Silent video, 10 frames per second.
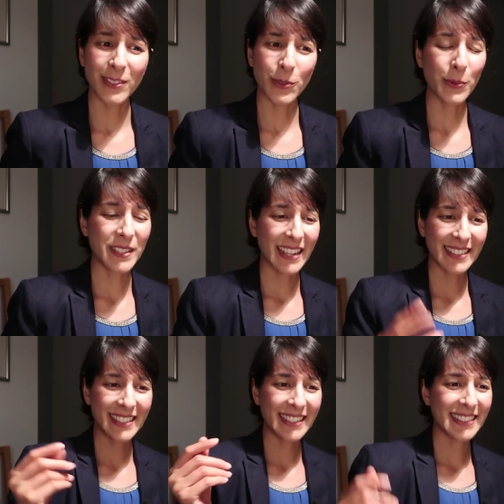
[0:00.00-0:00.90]
what was that
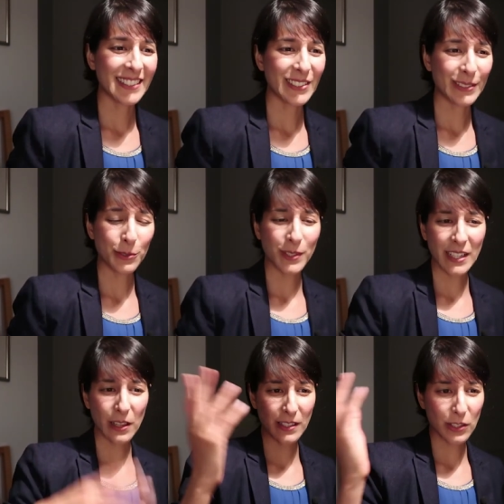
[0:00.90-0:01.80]
Sting song? We'll
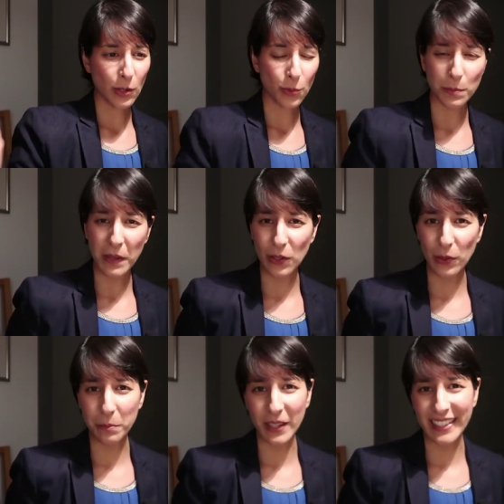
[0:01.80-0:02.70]
sell the stock, we'll spend all
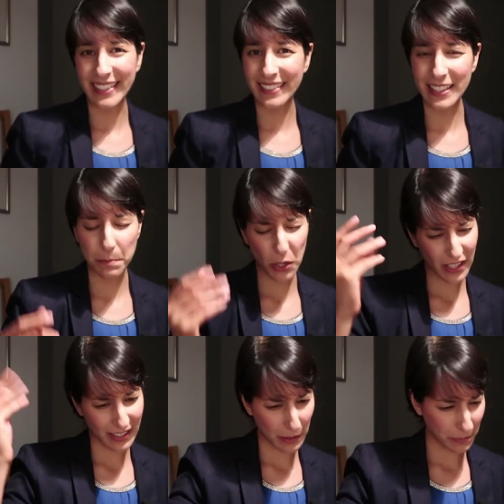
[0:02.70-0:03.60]
the money. Let's burn
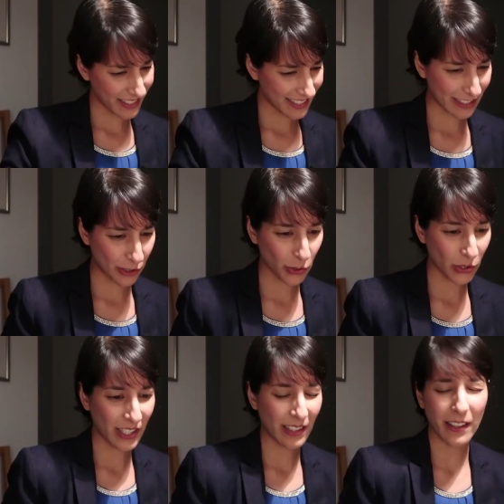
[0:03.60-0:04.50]
it up. Let's
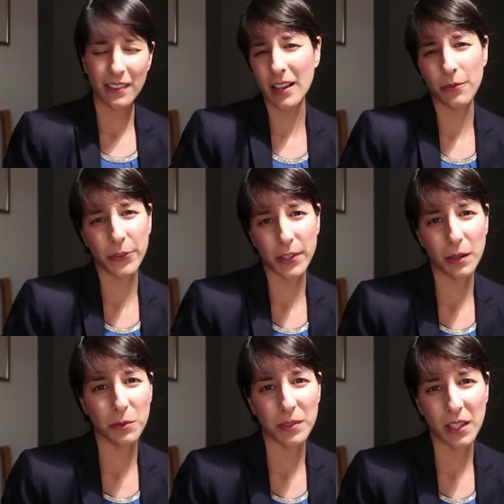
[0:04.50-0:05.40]
enjoy. Let's have the
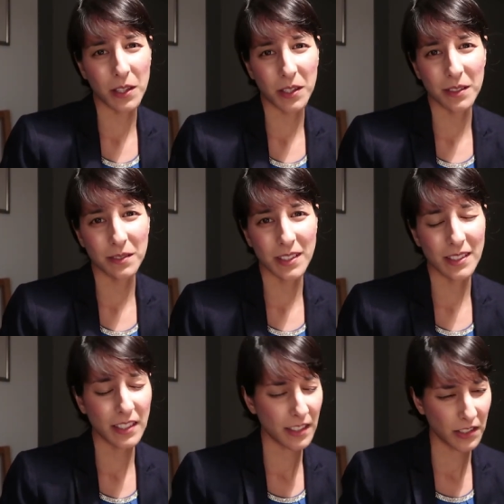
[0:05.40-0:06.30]
time of our lives.
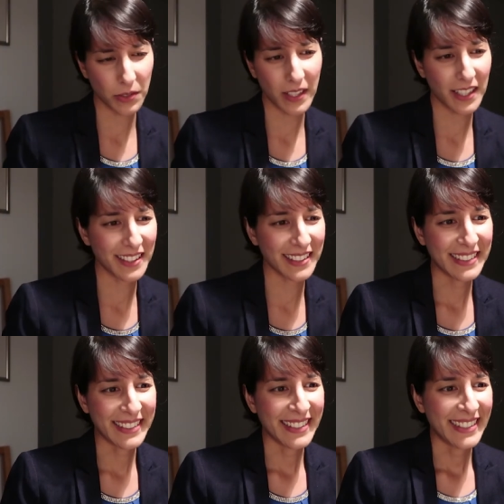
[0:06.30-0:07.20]
Just do that.
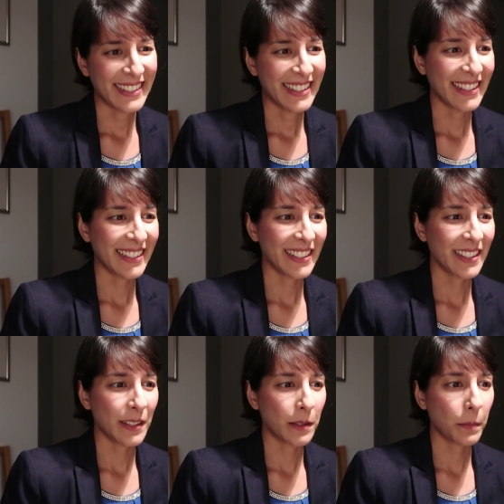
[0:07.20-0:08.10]

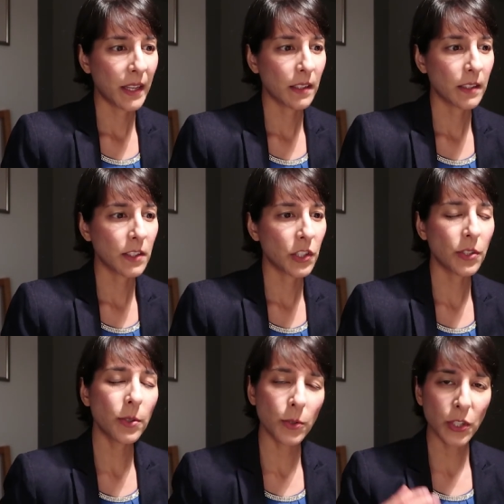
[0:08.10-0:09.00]
Uh, because
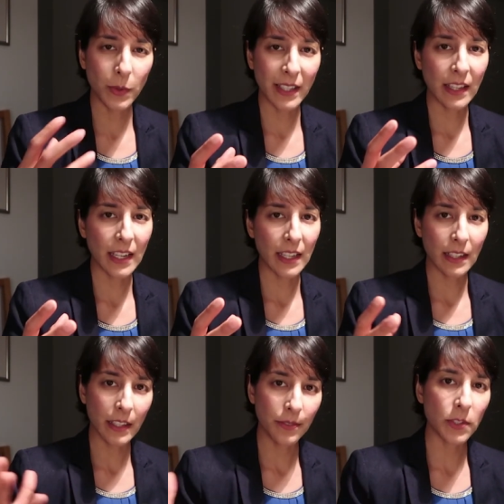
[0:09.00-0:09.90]
you doing that
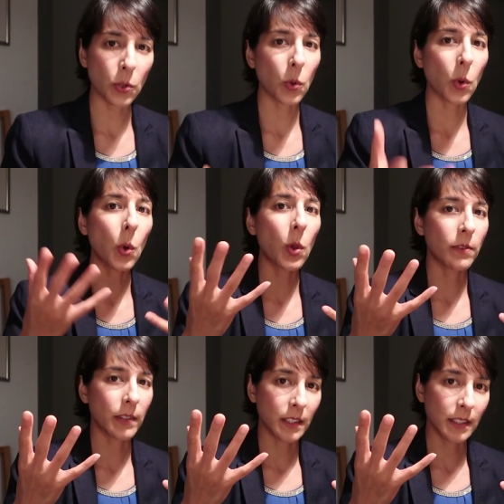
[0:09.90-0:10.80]
lifts all
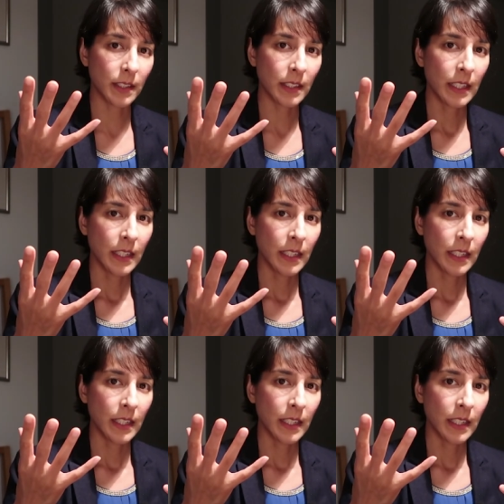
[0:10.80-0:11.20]
of us.